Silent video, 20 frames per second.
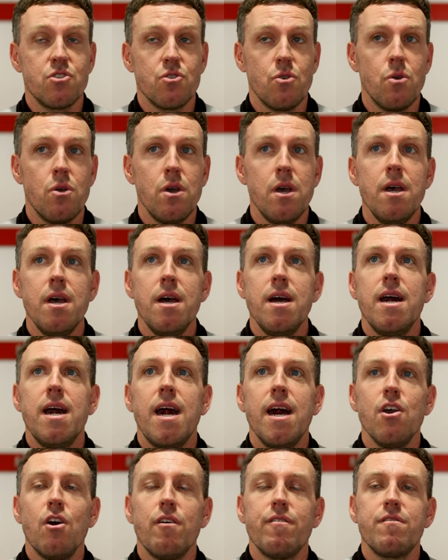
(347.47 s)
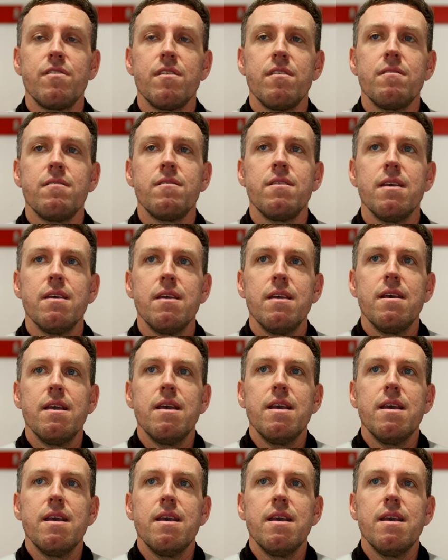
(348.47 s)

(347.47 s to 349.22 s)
So I often,